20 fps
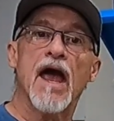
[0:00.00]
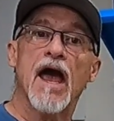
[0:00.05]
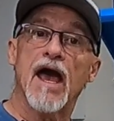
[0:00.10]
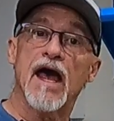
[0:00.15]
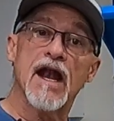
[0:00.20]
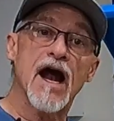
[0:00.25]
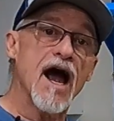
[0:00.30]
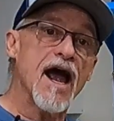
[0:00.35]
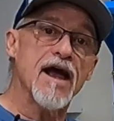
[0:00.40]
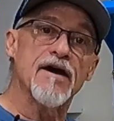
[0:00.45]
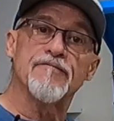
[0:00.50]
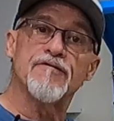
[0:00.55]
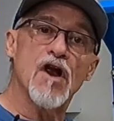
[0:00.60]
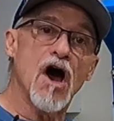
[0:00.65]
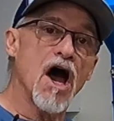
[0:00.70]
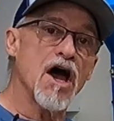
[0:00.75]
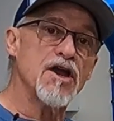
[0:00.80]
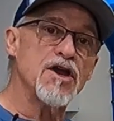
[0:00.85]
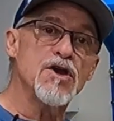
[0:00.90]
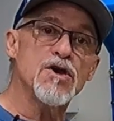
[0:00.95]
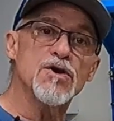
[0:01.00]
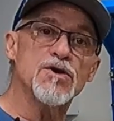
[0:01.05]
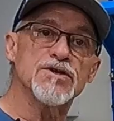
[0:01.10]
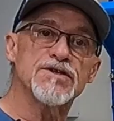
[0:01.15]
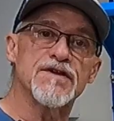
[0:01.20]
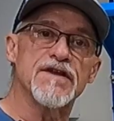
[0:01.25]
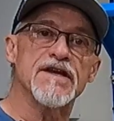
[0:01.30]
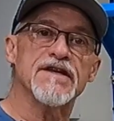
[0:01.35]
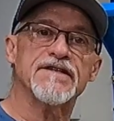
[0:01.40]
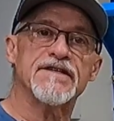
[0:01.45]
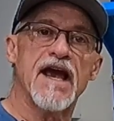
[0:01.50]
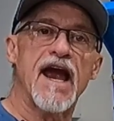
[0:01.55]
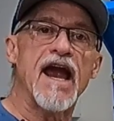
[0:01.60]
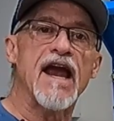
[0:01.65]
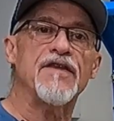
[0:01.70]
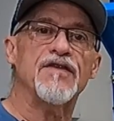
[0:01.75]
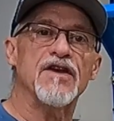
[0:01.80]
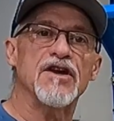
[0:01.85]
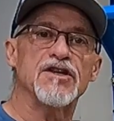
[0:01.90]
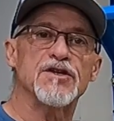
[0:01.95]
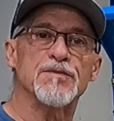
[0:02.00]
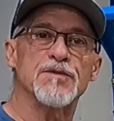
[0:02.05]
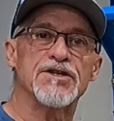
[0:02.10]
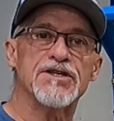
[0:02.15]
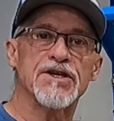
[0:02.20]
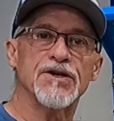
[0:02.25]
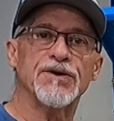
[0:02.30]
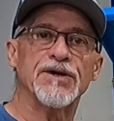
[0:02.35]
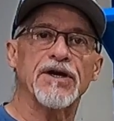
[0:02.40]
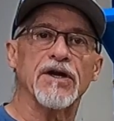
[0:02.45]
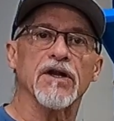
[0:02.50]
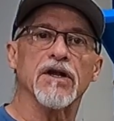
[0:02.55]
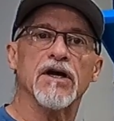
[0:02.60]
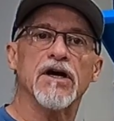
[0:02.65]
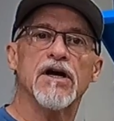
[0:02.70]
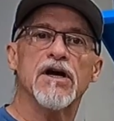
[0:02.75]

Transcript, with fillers: and I have not used this eighth inch material.